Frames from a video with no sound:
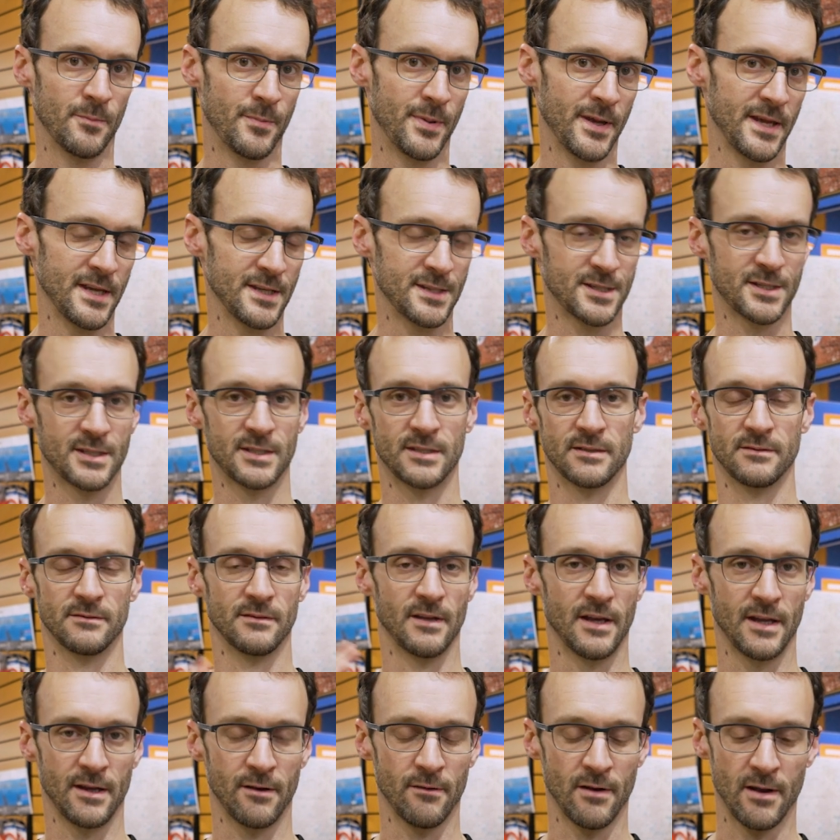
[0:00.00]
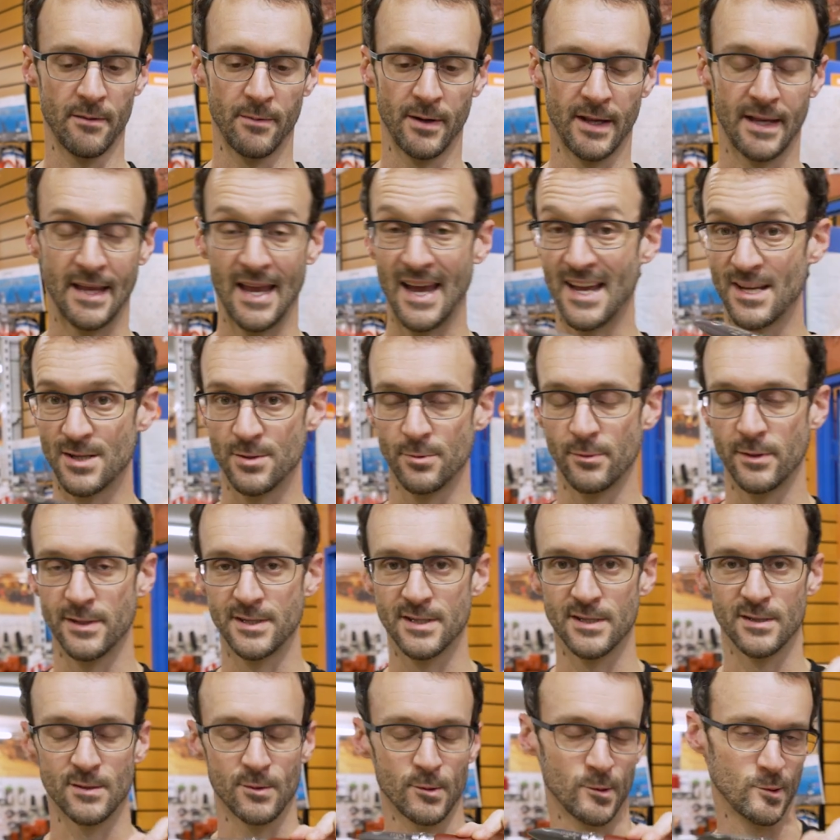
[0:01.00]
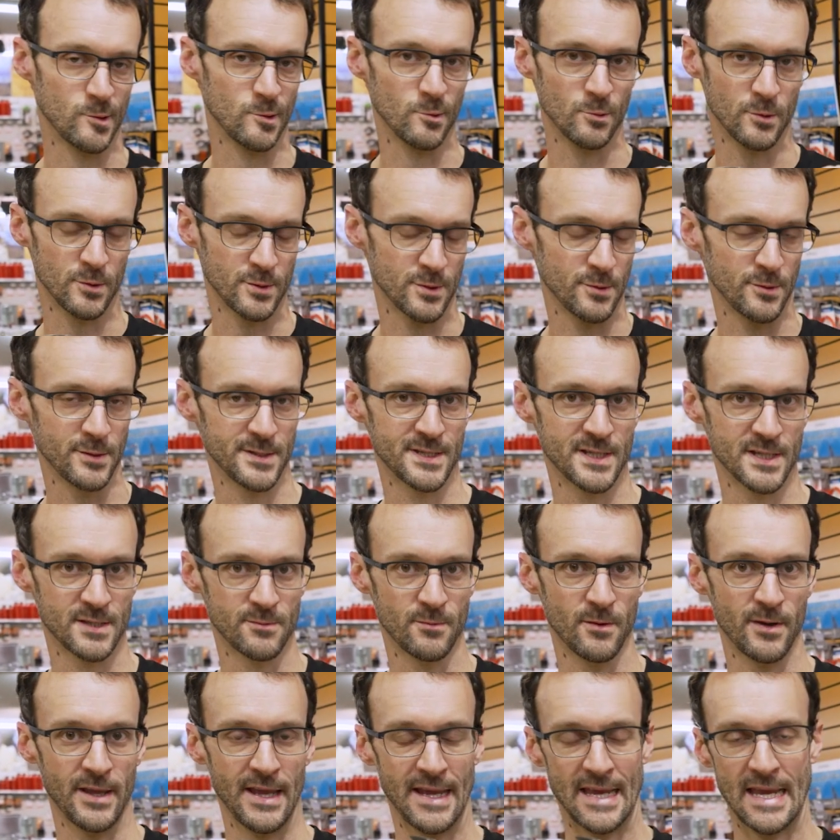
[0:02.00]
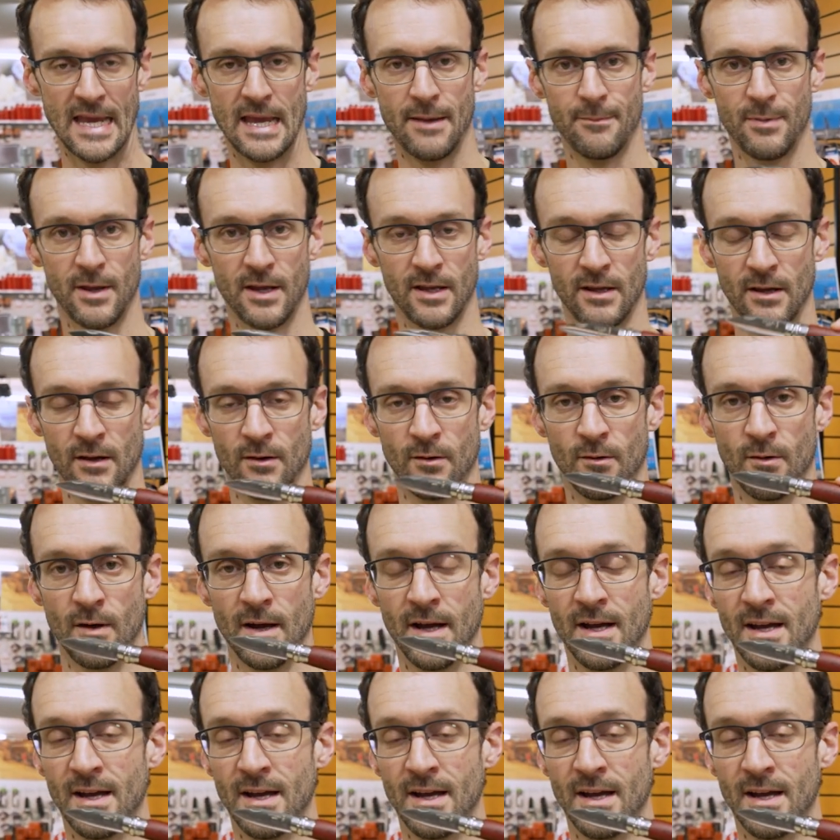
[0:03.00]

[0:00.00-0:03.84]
beach and you're able to catch oysters or source oysters while you're camping and you're